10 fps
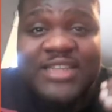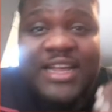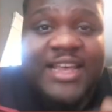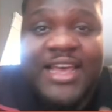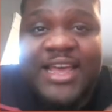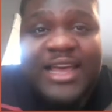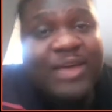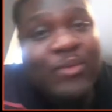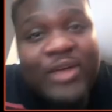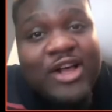Like
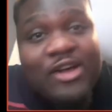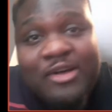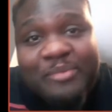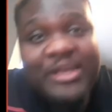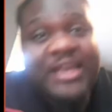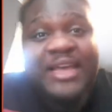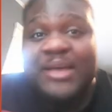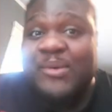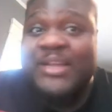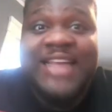it went up,
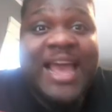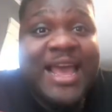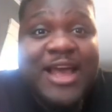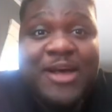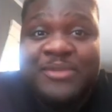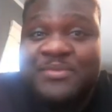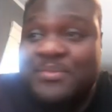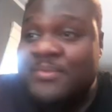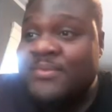it went down,